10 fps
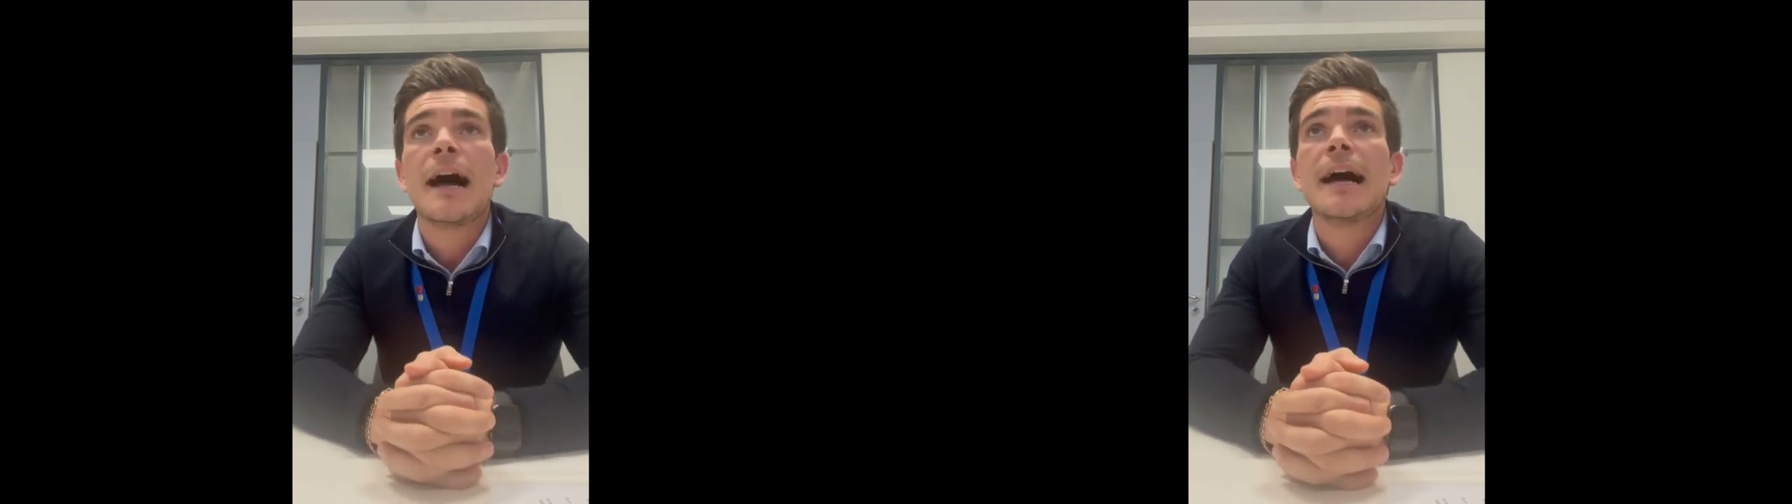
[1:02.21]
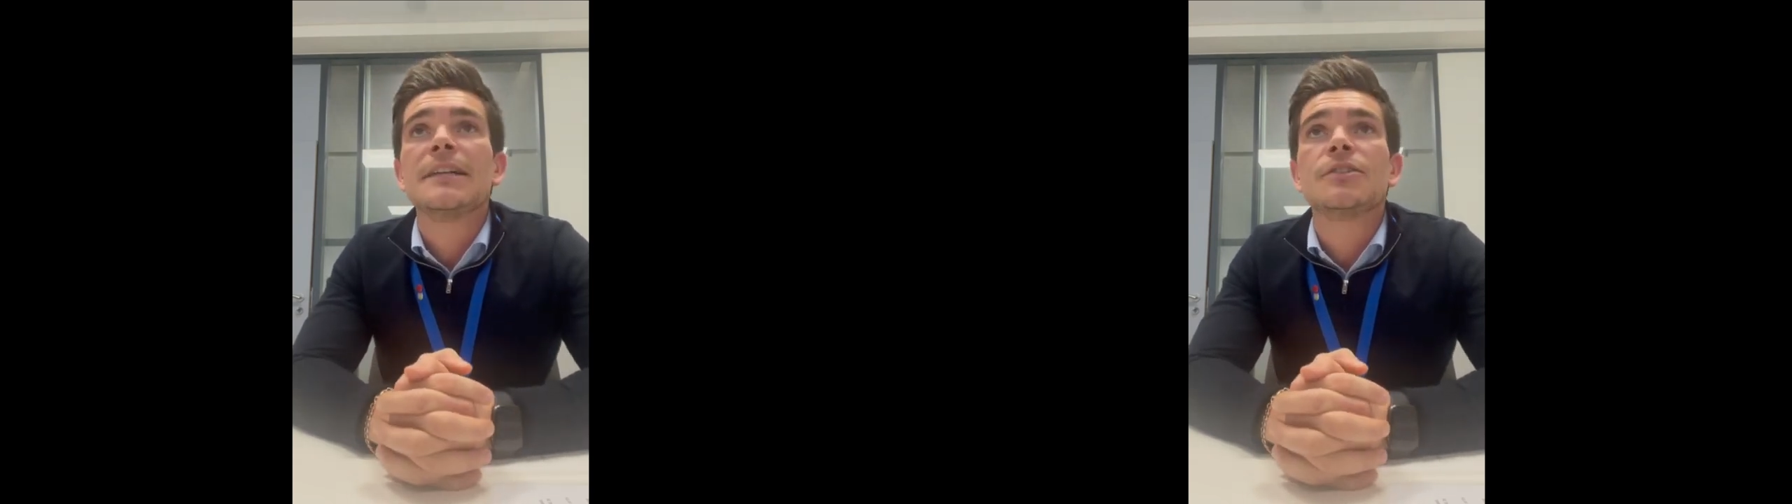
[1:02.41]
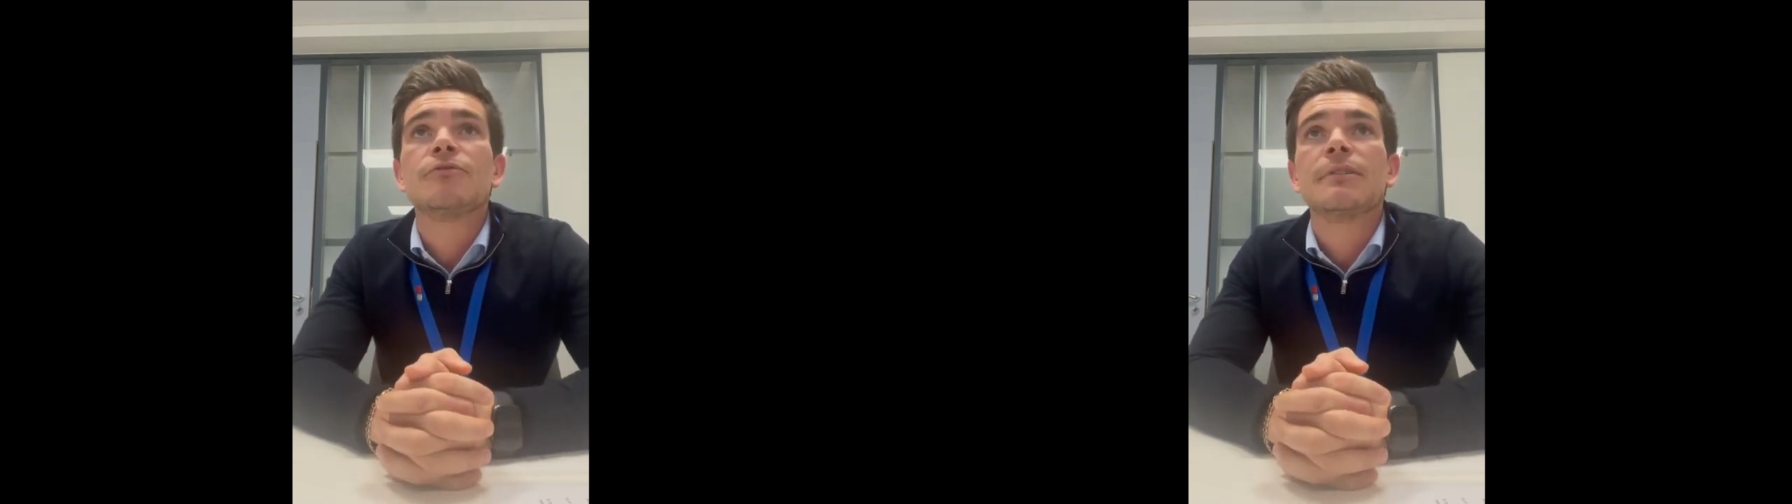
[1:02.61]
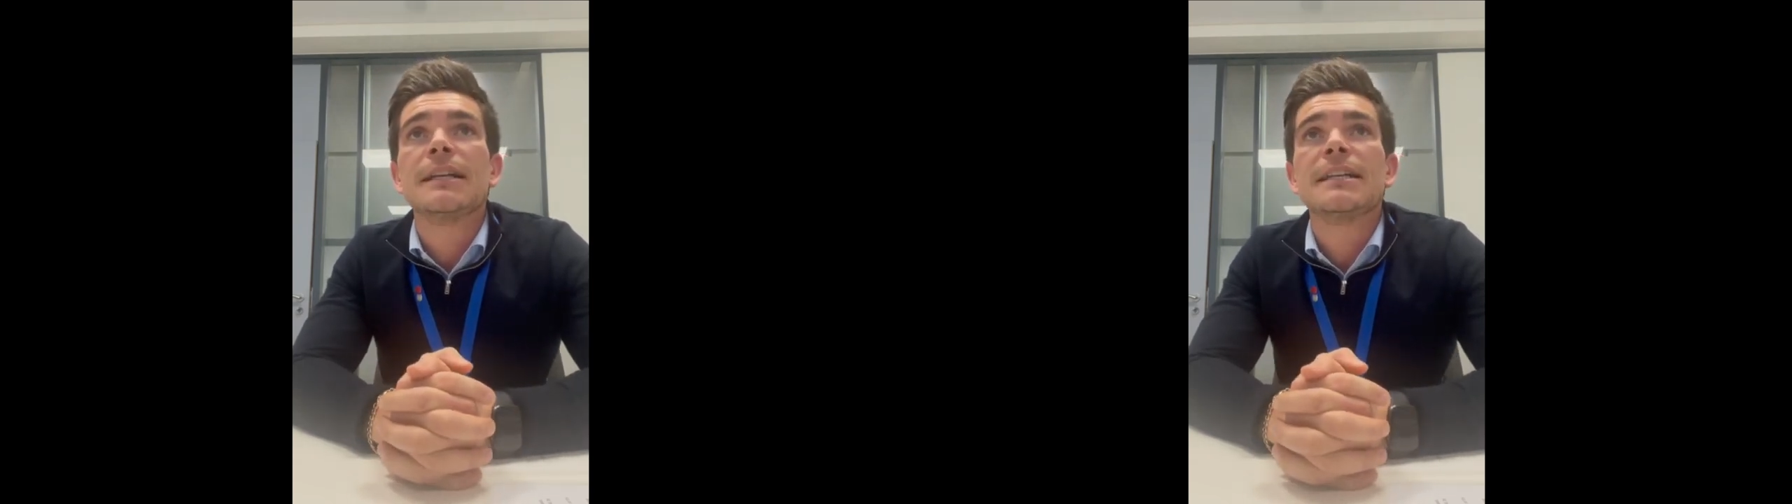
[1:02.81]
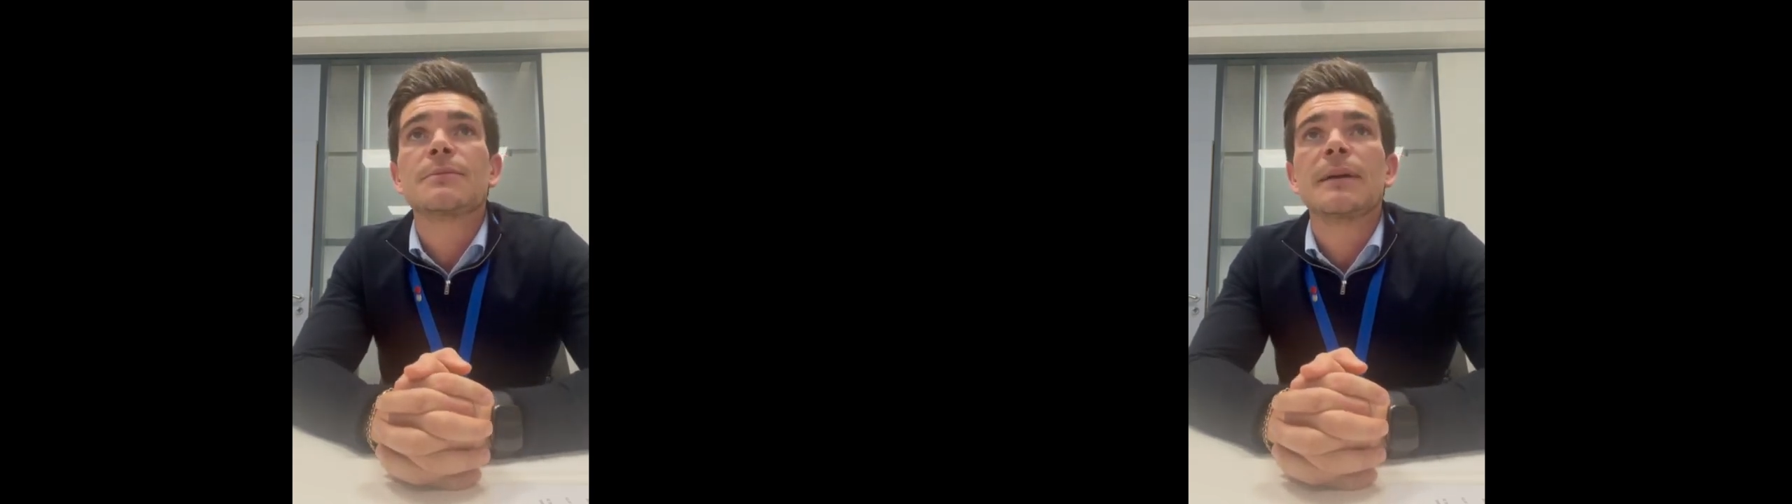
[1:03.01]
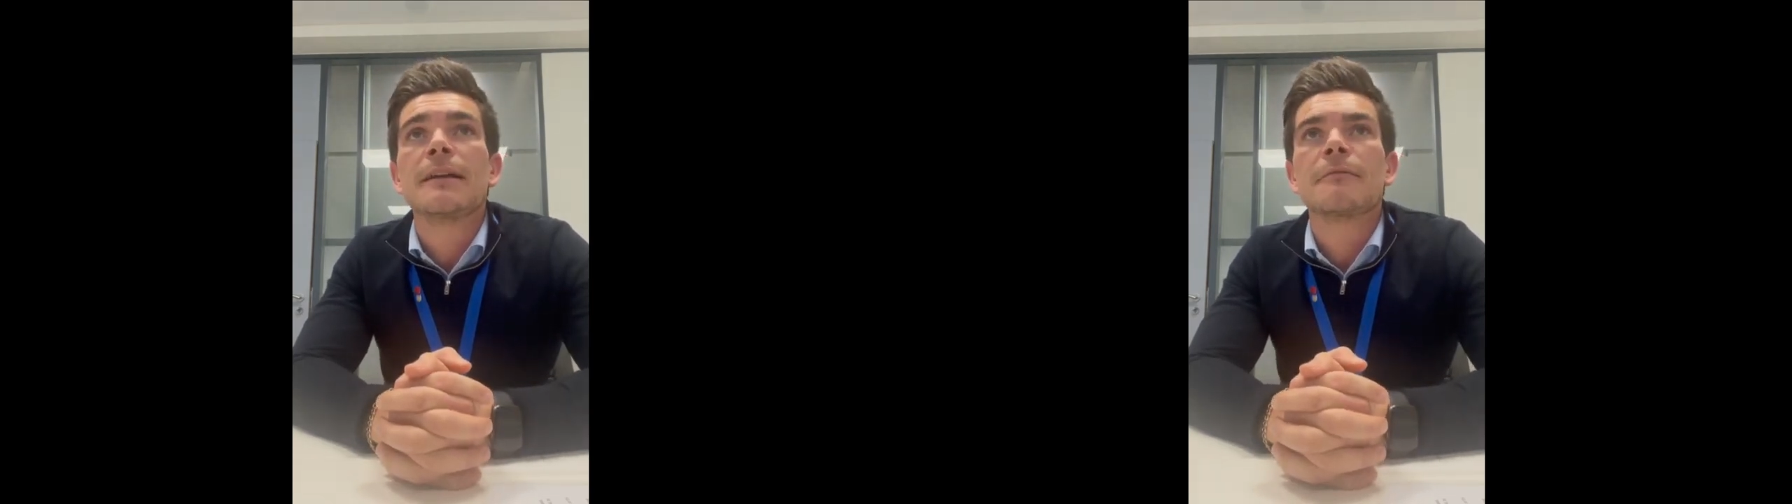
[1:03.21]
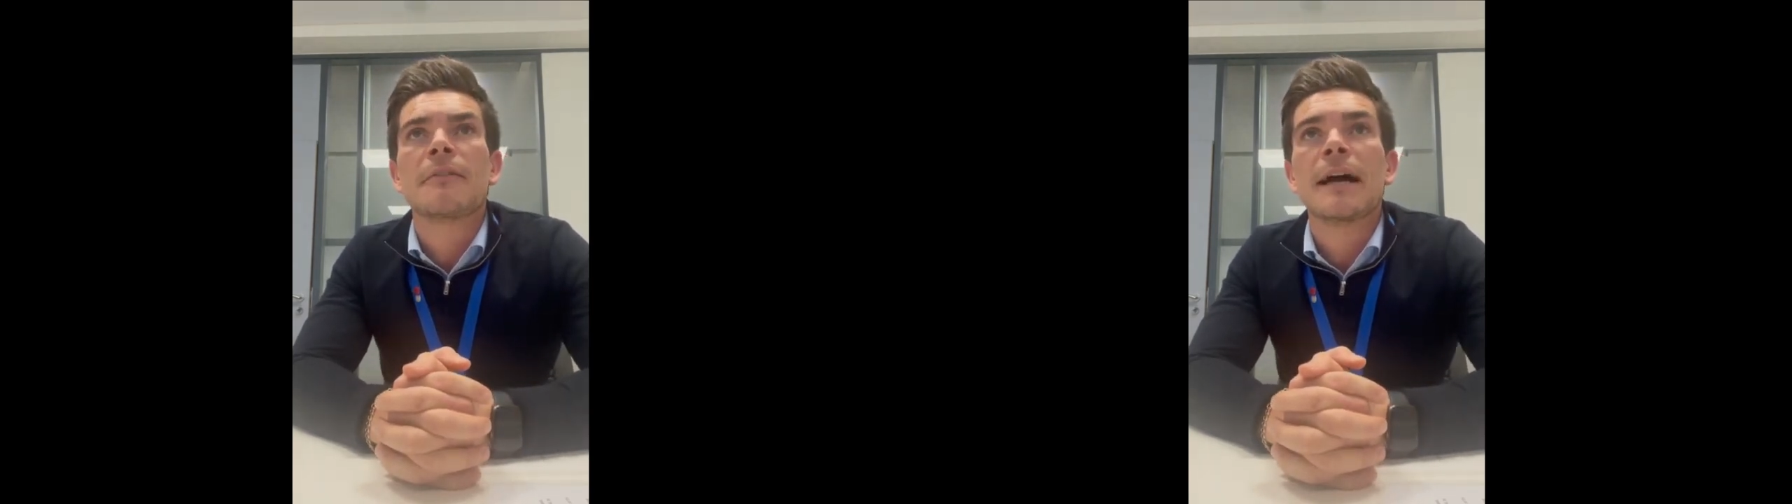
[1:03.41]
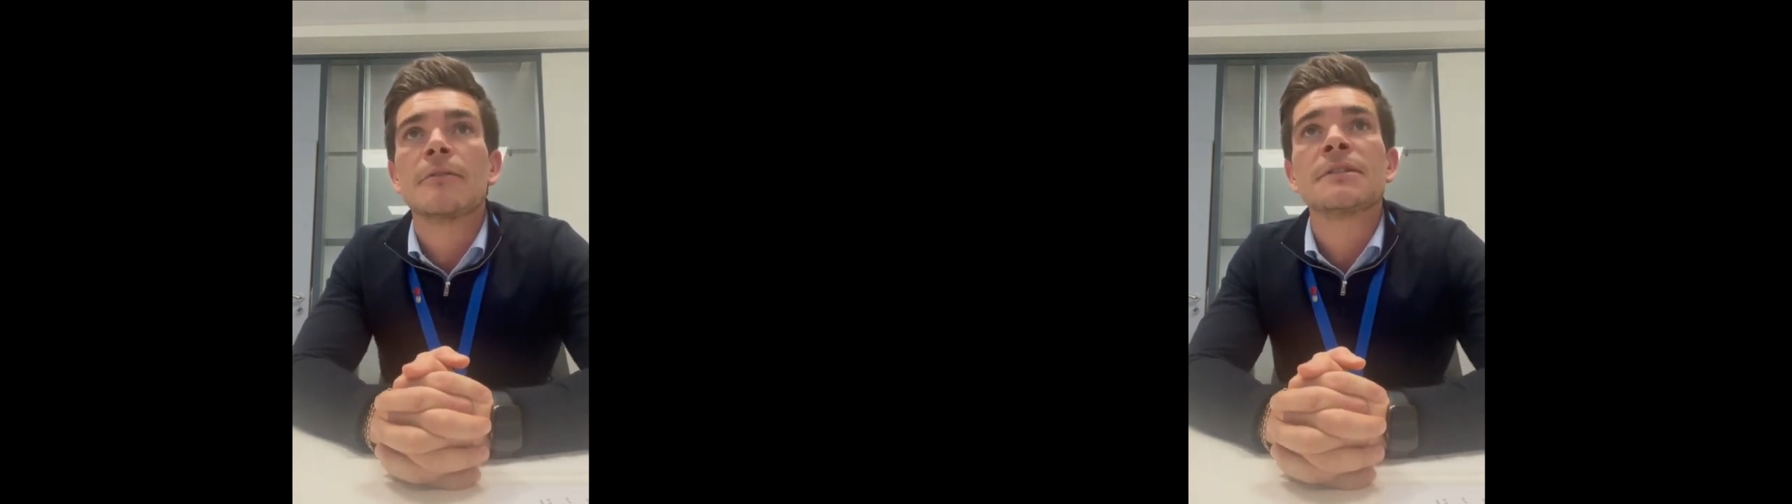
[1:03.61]
800 leaks being
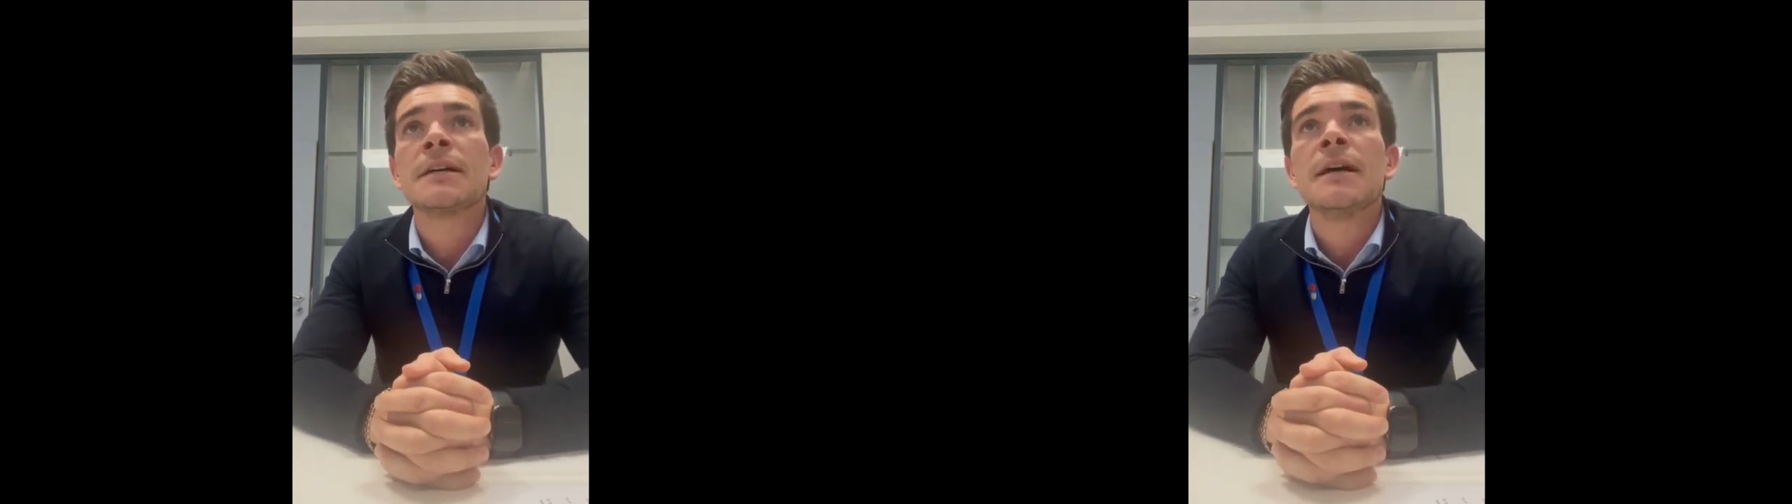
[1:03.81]
found.